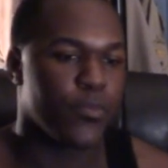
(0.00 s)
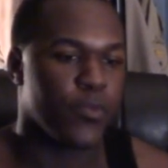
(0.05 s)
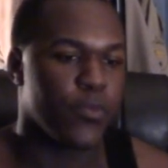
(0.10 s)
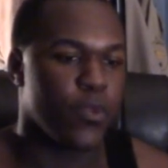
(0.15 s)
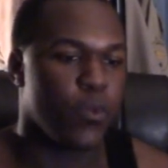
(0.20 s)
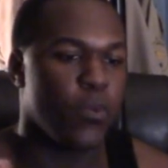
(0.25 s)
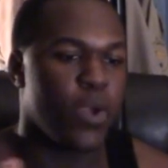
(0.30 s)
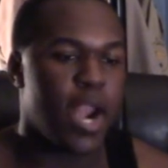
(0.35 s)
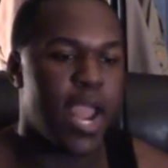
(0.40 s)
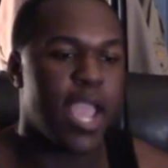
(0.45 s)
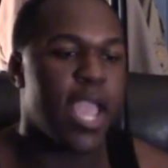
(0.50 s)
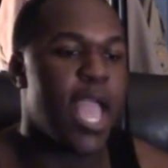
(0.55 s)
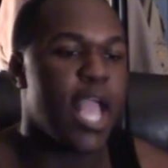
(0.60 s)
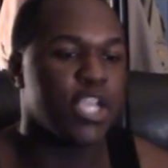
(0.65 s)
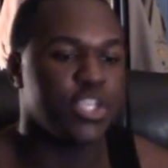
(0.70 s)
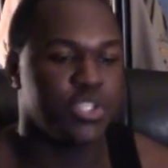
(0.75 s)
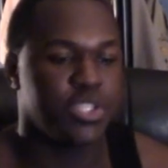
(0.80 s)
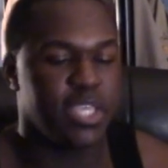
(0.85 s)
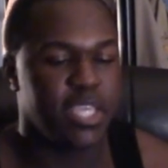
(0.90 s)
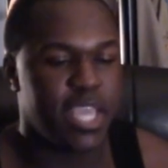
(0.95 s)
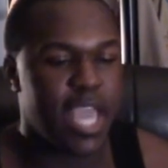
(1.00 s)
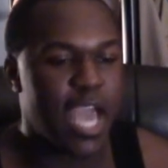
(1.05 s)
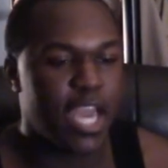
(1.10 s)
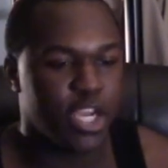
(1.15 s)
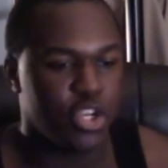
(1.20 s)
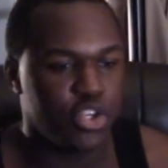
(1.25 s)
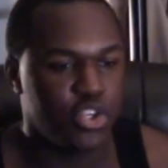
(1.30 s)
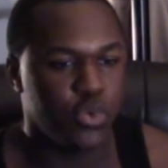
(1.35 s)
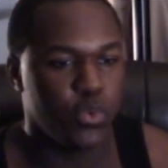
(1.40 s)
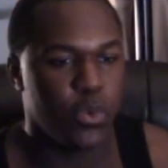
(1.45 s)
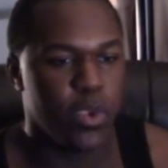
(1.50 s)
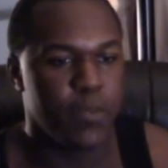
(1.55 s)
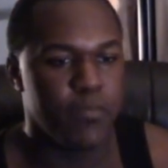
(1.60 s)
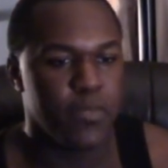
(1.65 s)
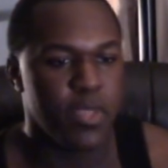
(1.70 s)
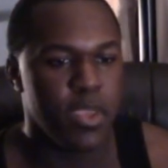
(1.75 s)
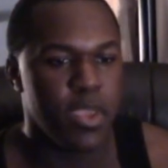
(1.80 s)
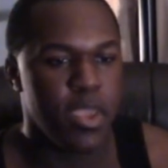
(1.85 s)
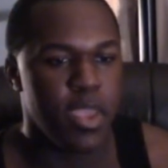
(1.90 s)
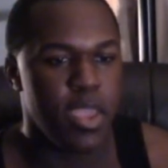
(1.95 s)
when I actually got into it,
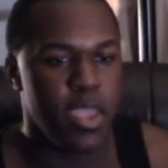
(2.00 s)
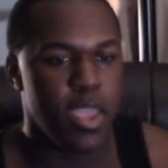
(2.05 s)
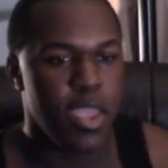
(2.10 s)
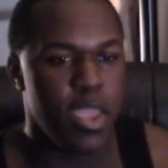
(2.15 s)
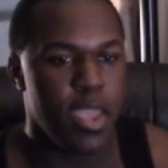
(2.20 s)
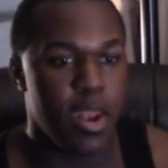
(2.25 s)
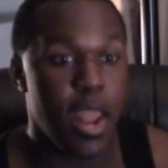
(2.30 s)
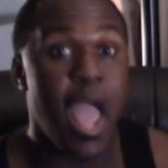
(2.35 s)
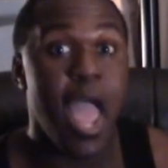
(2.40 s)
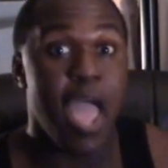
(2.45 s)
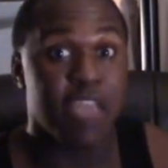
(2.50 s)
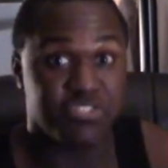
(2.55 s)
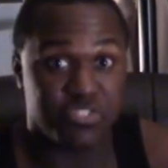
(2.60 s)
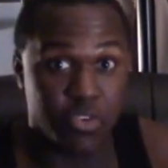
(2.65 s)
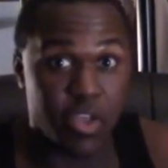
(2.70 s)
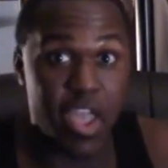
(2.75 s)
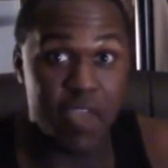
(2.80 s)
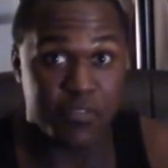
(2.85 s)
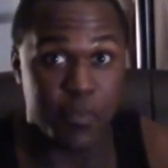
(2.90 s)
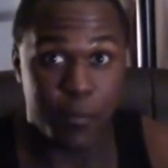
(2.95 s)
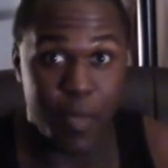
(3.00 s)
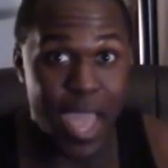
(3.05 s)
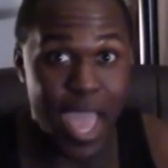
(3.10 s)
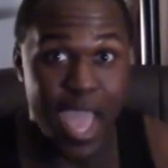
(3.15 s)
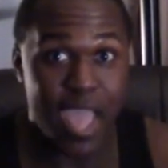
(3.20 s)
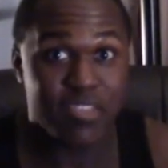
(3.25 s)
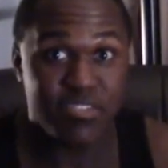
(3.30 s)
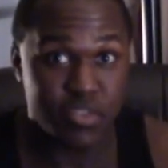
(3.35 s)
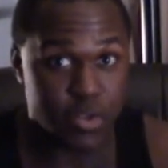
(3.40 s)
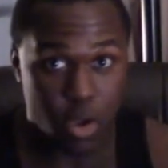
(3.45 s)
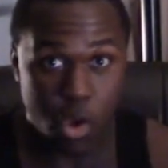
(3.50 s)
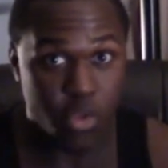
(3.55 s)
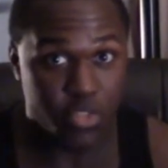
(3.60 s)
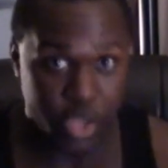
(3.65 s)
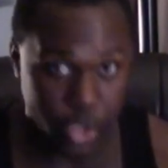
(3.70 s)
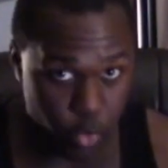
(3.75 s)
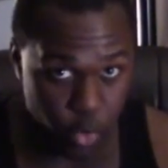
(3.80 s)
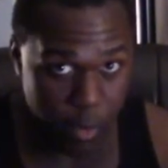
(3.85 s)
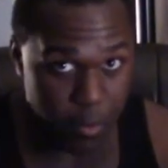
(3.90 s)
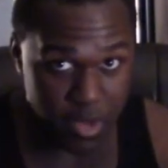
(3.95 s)
and I still have the pads and all the
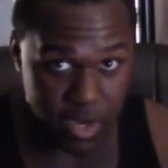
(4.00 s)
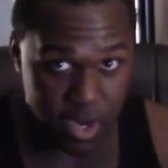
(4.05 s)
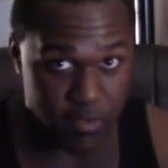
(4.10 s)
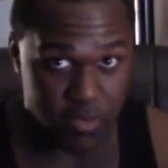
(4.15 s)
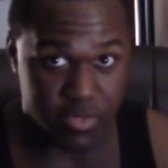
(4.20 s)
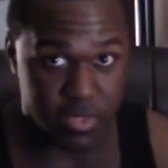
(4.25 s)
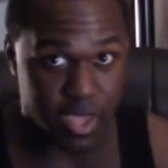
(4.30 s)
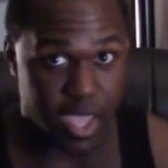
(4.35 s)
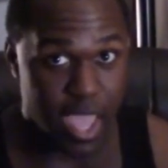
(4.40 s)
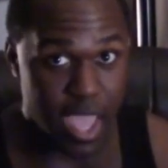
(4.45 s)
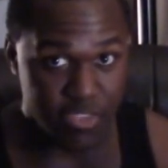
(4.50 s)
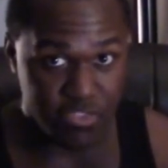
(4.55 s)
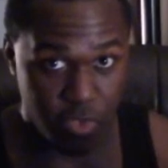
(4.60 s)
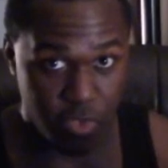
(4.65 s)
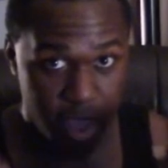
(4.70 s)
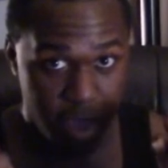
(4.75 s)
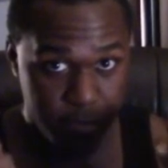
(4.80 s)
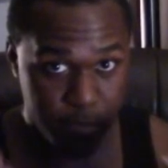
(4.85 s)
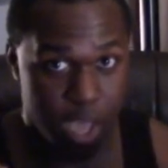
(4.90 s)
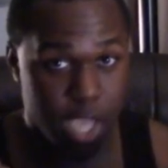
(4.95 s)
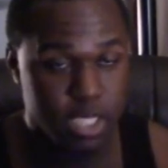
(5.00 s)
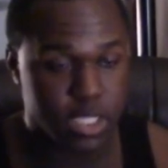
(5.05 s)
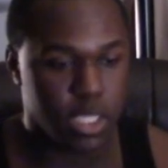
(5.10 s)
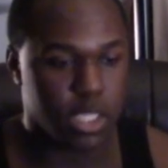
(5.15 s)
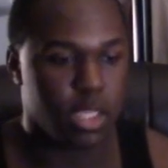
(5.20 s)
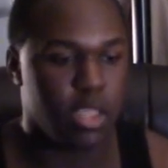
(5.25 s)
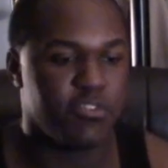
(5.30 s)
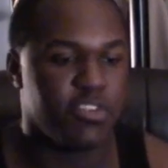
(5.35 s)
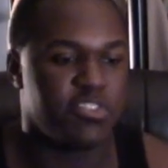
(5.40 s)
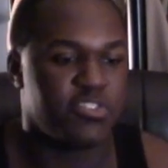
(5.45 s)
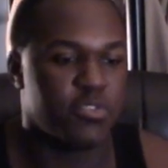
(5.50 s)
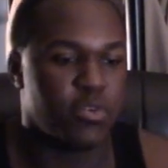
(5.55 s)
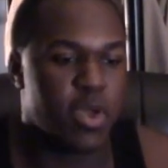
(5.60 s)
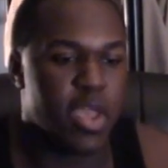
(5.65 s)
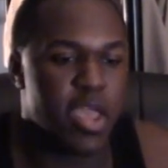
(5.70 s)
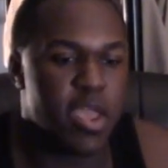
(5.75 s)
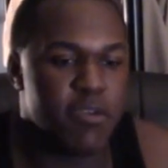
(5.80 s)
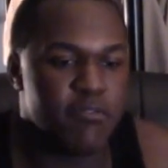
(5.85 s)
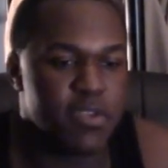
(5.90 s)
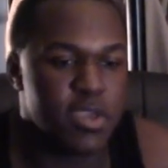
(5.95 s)
equipment and everything. I have boxing gloves. I still
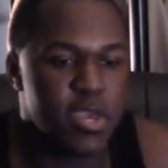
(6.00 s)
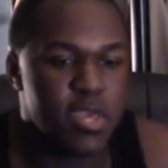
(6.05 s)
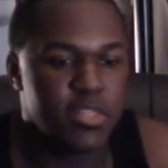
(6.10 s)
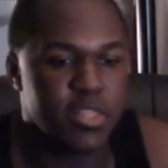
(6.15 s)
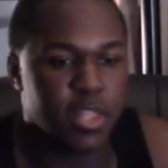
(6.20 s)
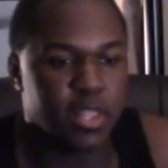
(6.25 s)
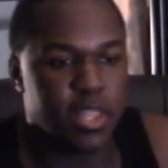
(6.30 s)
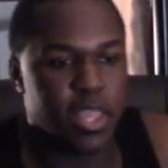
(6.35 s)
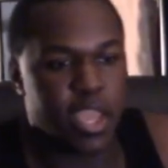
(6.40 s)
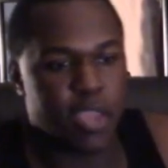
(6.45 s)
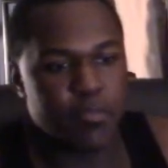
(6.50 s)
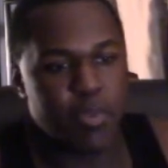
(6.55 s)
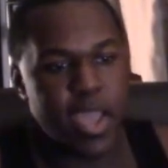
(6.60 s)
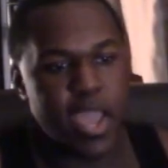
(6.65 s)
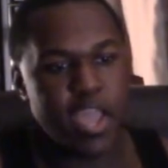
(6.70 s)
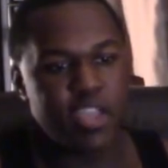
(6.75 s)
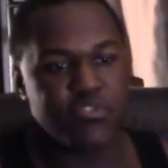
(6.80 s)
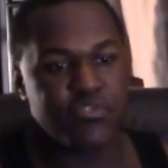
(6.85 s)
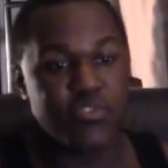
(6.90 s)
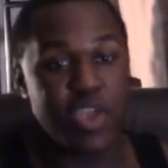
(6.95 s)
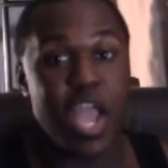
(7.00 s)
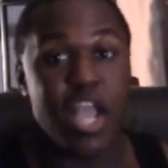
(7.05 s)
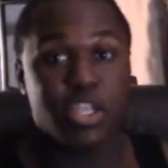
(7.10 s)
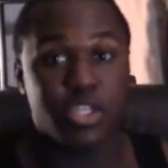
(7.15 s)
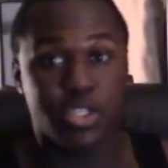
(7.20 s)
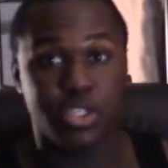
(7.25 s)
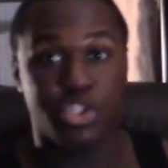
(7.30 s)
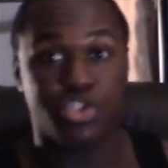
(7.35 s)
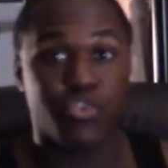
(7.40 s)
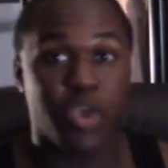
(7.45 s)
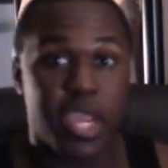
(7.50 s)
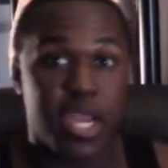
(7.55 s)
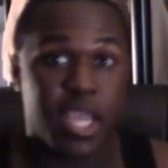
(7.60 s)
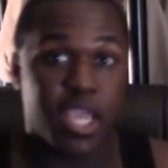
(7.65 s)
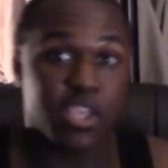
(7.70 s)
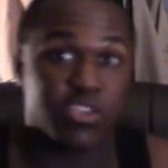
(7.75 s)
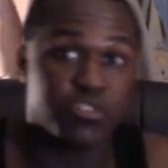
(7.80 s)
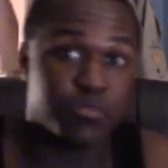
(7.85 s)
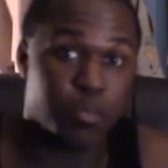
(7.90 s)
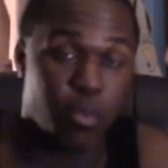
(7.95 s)
have the leg pads for actually training
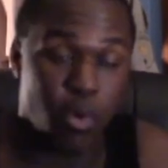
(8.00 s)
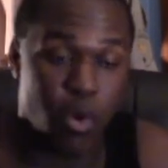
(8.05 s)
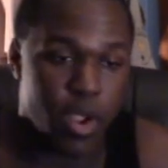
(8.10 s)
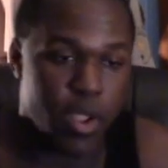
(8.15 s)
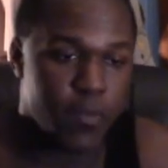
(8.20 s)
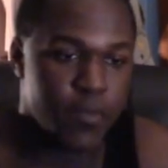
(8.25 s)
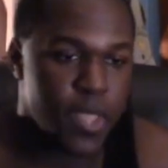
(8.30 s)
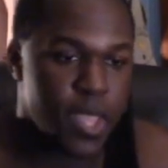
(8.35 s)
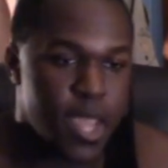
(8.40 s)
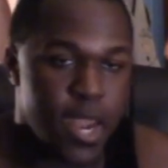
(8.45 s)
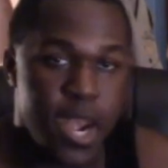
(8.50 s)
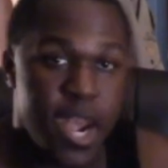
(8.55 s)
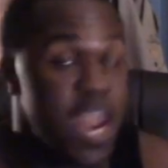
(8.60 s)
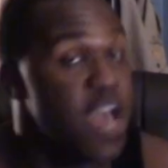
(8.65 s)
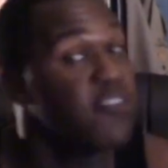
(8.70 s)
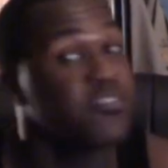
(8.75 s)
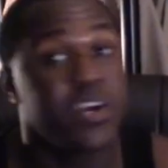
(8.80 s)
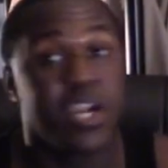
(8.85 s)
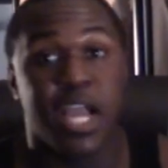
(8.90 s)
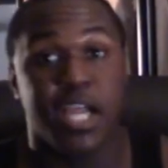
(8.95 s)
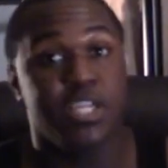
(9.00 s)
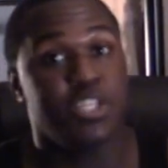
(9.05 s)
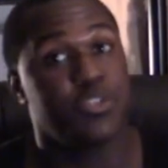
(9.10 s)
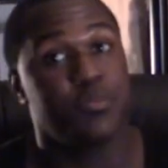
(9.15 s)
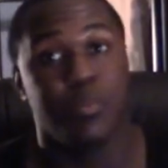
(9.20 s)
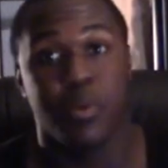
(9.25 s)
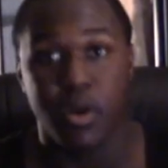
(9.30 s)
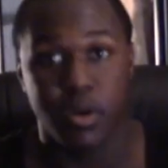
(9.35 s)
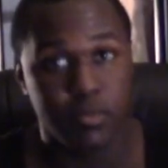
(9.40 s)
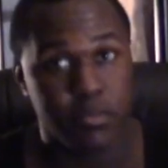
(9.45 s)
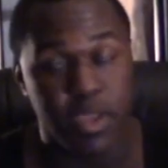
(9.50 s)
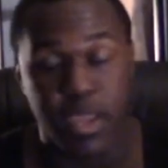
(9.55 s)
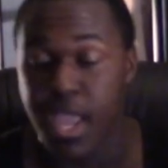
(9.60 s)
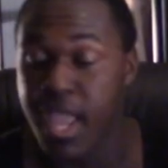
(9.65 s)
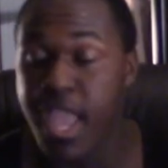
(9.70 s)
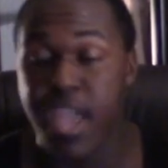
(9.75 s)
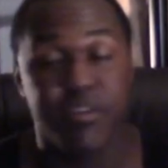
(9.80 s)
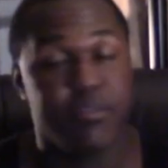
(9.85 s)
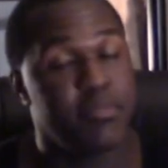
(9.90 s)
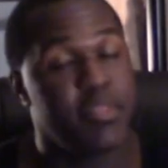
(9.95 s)
and sparring. Never got to
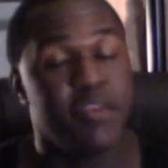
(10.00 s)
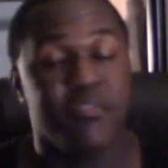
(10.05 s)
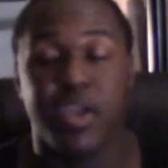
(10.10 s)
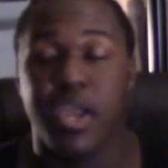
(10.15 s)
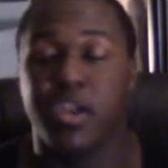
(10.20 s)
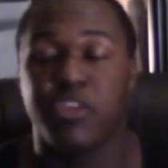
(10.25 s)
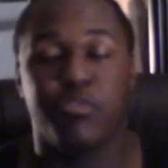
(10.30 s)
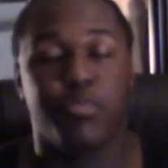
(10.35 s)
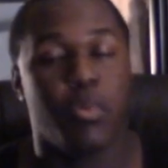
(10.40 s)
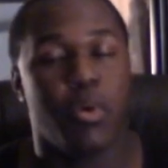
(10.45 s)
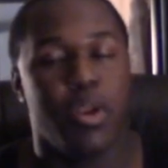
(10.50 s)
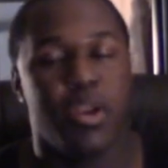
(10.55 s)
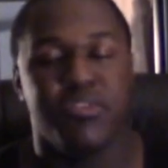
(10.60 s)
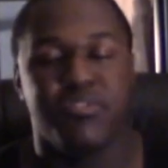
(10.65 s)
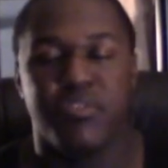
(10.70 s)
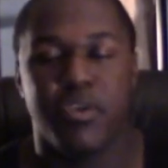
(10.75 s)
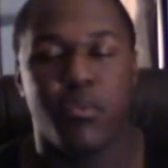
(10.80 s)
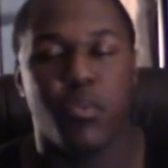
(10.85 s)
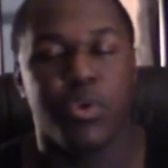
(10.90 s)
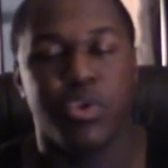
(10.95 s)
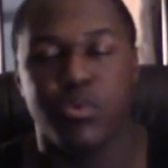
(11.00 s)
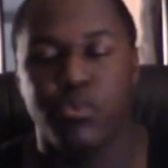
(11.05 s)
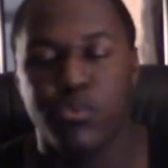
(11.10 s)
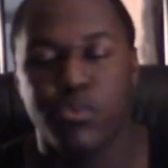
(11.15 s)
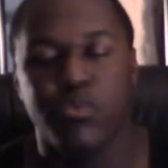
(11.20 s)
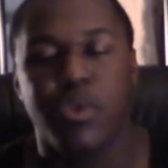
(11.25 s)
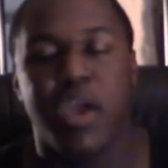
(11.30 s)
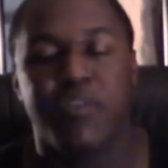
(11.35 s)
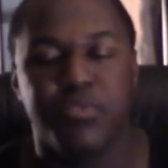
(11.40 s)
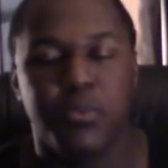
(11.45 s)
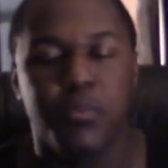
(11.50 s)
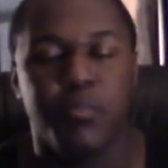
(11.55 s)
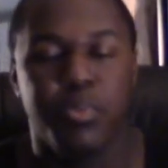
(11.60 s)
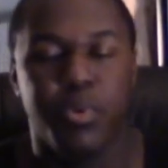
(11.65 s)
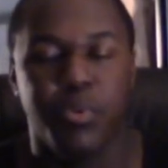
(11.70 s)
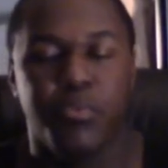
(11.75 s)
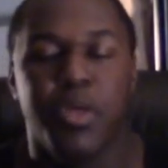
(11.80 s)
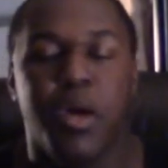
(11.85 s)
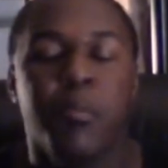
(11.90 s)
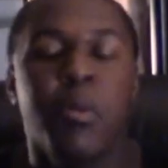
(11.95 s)
spar. They say when you got to
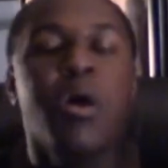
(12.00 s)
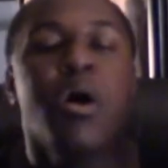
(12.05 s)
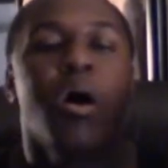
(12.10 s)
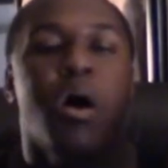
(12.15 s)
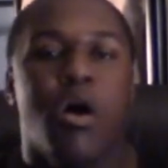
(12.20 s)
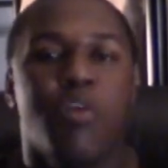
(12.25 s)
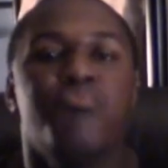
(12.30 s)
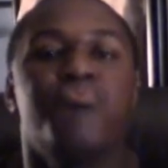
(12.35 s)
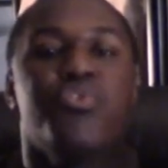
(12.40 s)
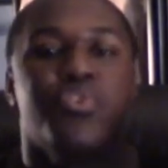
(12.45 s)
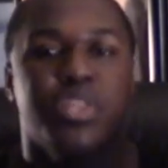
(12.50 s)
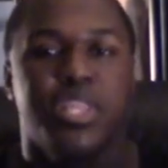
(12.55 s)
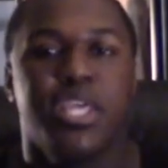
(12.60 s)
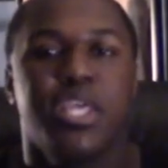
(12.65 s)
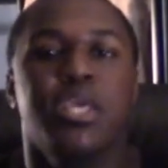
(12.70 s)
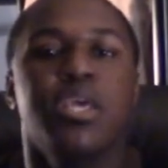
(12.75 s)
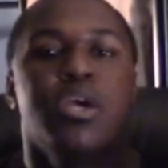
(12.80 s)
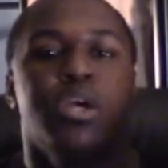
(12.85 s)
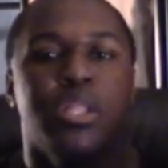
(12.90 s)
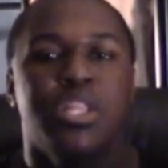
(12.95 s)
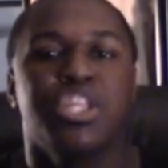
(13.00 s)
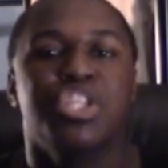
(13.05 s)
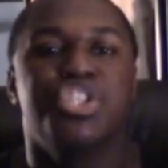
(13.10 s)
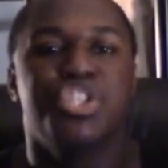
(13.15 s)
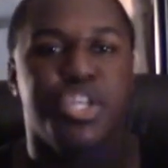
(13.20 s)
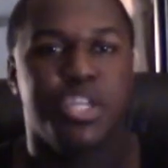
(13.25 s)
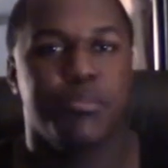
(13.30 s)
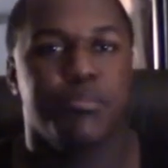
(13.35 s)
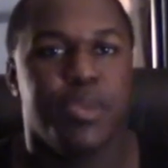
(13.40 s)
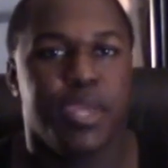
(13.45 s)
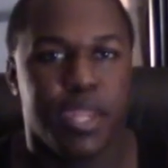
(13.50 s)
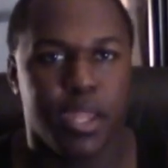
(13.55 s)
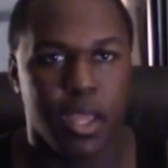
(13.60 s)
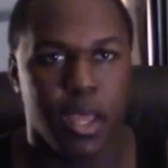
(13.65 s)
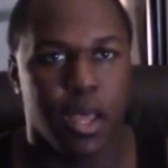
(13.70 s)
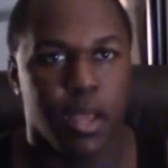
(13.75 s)
build up a really legitimate